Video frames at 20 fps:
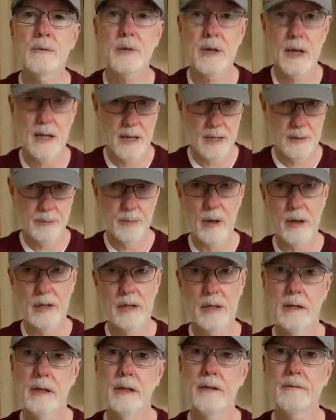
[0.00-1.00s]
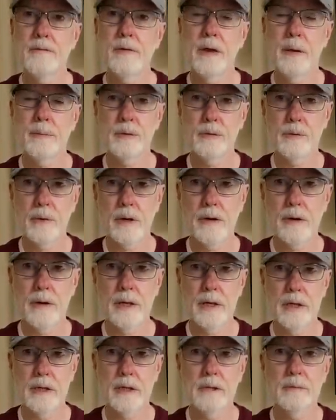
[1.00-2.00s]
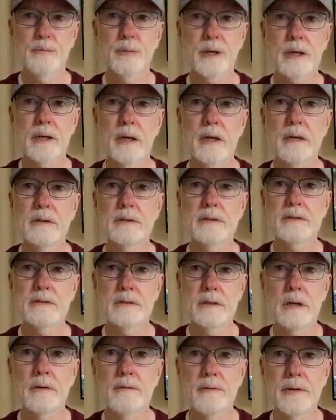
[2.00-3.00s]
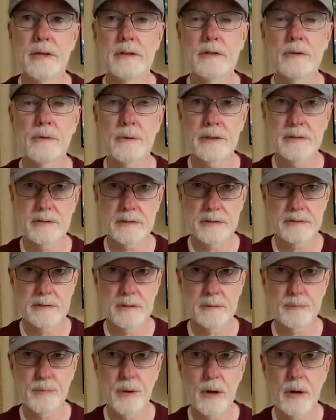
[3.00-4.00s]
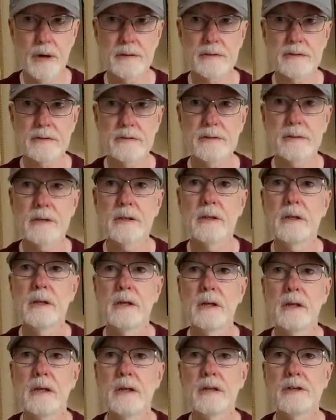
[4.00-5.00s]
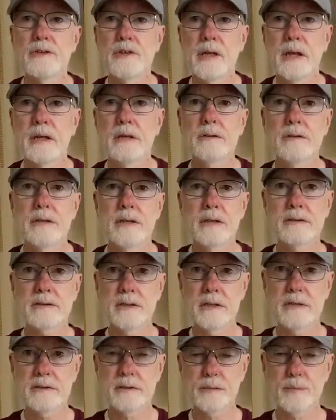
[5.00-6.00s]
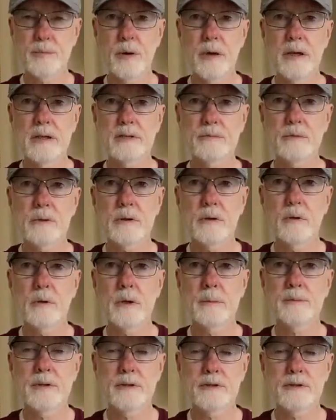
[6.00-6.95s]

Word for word: when I bought it in February. Because of increases in parts, Channel D says the price will go up to